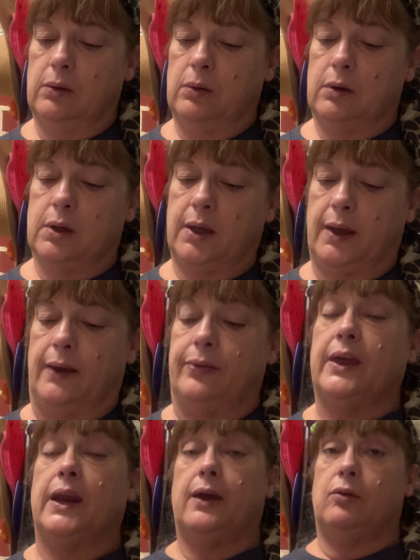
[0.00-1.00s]
Okay,
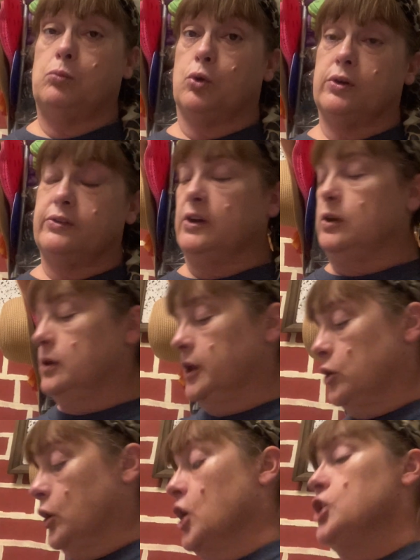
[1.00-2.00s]
then I have more to tell you
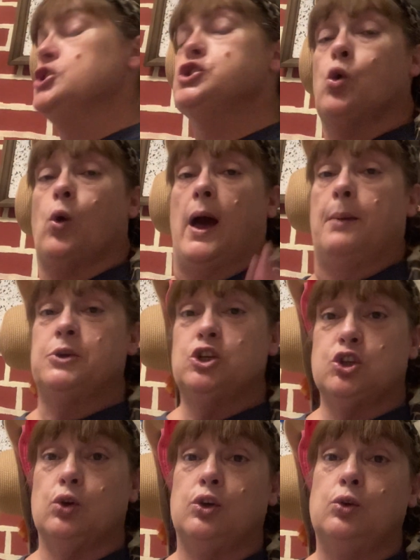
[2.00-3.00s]
later. So I'm going to
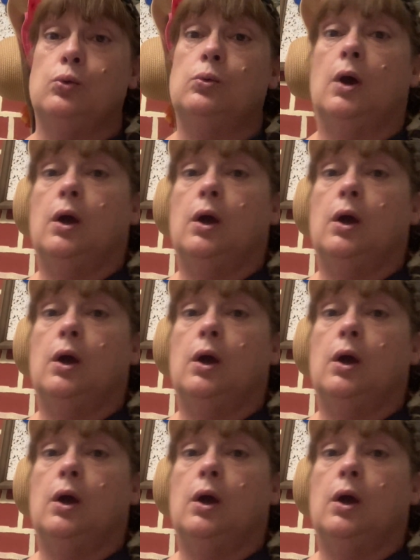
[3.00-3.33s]
show you,